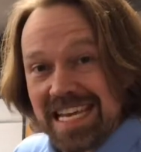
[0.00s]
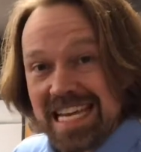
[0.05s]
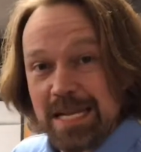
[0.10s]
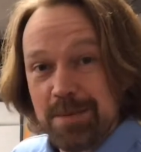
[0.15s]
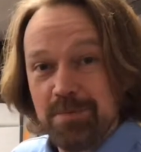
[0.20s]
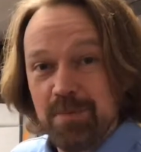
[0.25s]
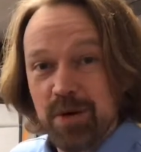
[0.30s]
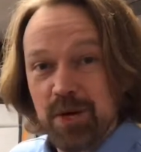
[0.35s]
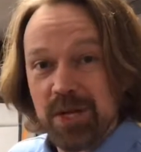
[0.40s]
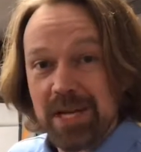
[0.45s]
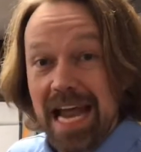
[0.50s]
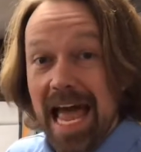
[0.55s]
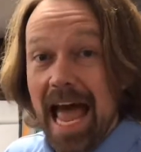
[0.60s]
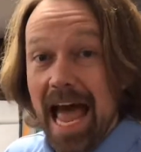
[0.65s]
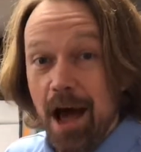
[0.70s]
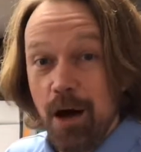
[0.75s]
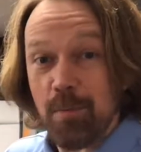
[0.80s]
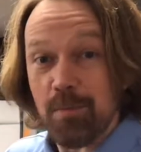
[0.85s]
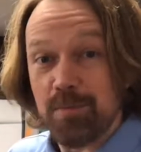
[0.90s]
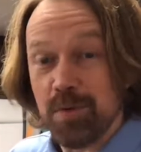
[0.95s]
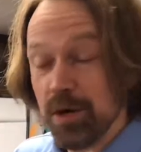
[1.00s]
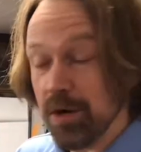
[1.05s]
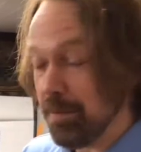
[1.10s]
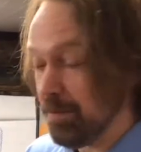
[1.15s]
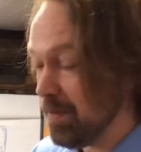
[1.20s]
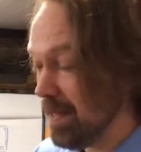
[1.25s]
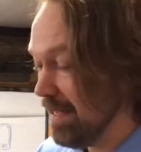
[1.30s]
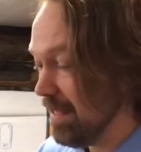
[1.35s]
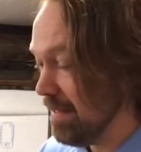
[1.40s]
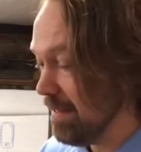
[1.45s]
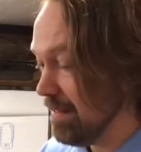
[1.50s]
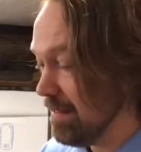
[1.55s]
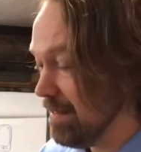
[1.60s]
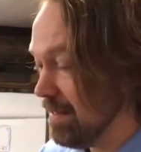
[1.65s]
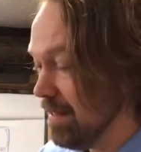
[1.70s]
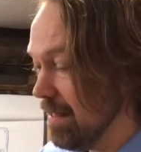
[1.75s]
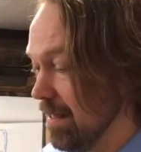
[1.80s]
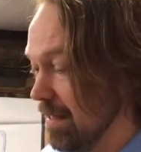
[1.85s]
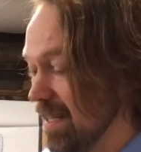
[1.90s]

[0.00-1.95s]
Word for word: input output pins